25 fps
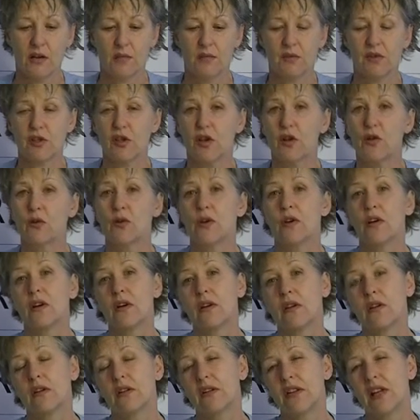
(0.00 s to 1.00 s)
So
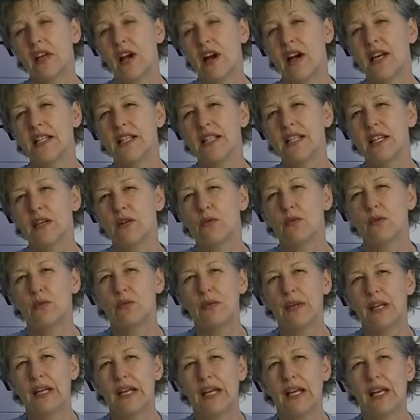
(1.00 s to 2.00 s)
the idea would
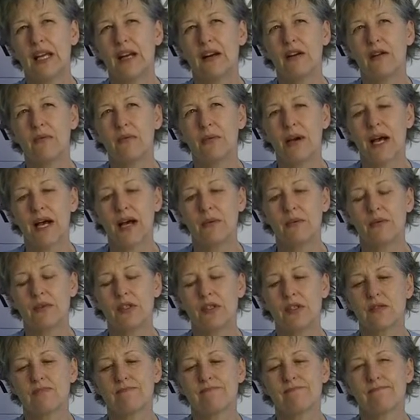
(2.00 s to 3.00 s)
be here, and
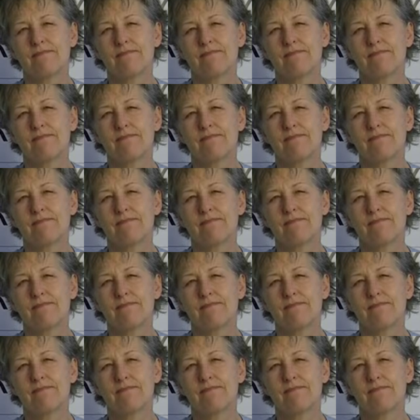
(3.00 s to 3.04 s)
perhaps